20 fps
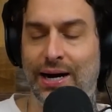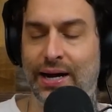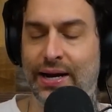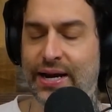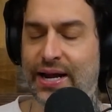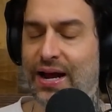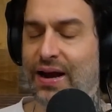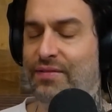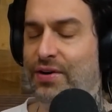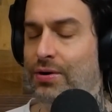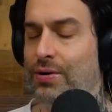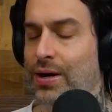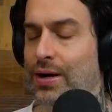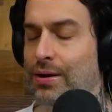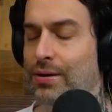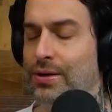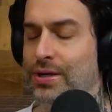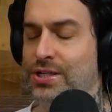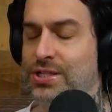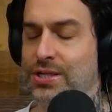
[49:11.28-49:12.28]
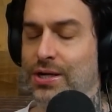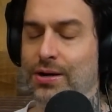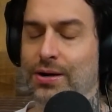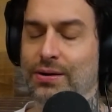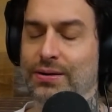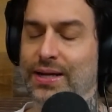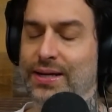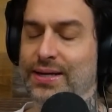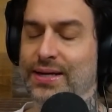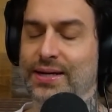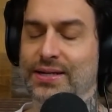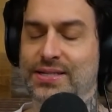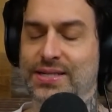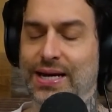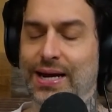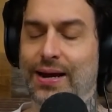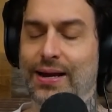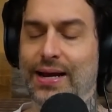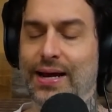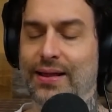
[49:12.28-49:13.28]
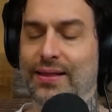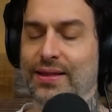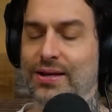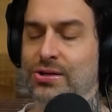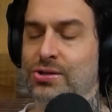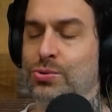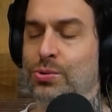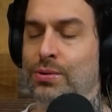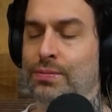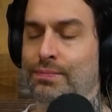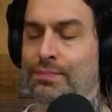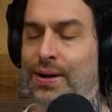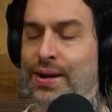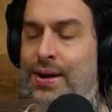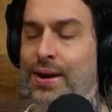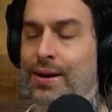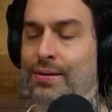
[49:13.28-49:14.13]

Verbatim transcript: never wrote a song that didn't sound like this one.